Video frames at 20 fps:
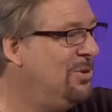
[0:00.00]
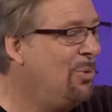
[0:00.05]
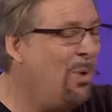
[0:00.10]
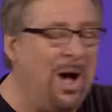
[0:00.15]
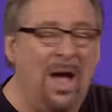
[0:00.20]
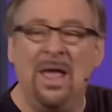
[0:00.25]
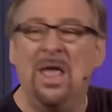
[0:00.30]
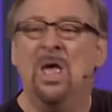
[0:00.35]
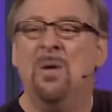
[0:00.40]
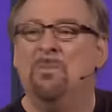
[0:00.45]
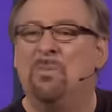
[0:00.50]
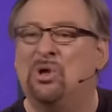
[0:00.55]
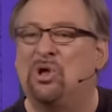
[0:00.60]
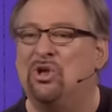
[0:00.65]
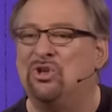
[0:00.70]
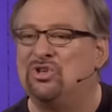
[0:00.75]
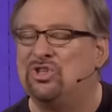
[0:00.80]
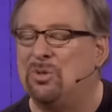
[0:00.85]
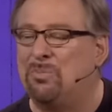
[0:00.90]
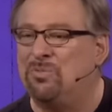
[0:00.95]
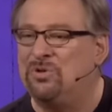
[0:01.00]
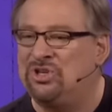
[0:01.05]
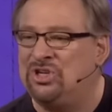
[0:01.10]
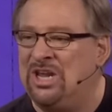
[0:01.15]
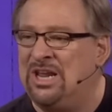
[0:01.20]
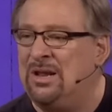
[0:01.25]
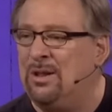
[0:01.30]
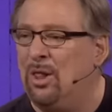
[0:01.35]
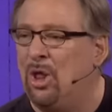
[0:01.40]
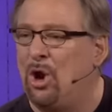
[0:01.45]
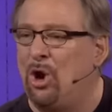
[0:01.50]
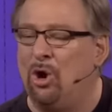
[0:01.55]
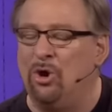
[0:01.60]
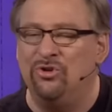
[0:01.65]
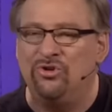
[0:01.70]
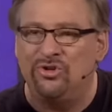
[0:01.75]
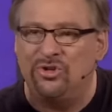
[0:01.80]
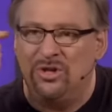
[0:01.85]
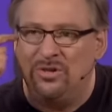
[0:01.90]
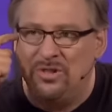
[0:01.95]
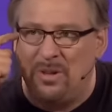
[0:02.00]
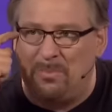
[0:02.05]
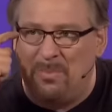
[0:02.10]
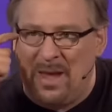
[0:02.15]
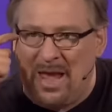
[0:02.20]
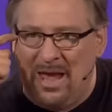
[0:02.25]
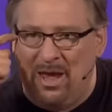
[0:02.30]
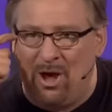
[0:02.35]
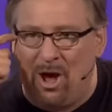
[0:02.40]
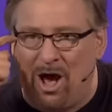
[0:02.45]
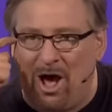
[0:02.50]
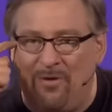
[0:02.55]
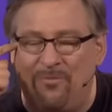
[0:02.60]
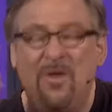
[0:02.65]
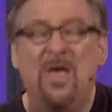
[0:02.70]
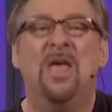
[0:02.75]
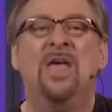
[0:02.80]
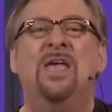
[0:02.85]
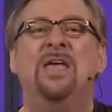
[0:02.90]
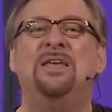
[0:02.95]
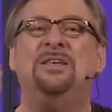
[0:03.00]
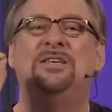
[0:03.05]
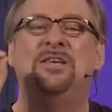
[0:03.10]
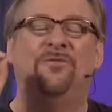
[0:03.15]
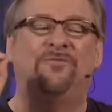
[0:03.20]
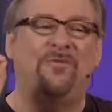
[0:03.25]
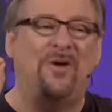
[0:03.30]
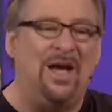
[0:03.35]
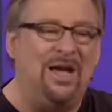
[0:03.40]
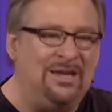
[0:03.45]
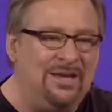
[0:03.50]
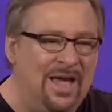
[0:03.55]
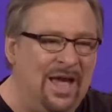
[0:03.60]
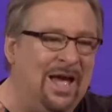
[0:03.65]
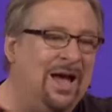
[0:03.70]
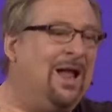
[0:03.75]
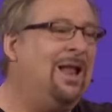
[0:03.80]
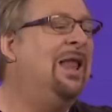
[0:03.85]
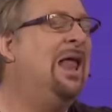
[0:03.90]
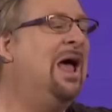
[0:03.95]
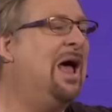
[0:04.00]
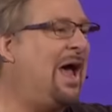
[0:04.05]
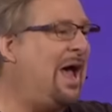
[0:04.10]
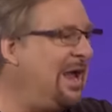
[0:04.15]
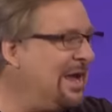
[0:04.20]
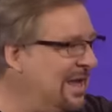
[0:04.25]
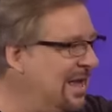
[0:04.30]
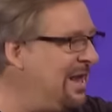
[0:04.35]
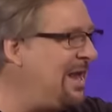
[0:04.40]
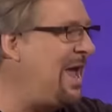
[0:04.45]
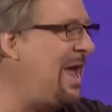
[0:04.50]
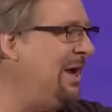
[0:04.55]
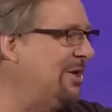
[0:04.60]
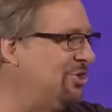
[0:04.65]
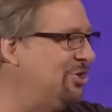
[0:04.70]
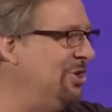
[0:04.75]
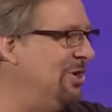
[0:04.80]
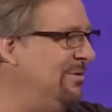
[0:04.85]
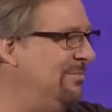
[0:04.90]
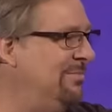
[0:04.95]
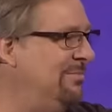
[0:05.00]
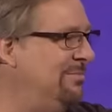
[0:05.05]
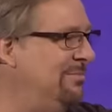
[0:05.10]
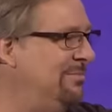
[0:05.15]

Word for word: Why? Because she learns the payoff is if I yell, I get action.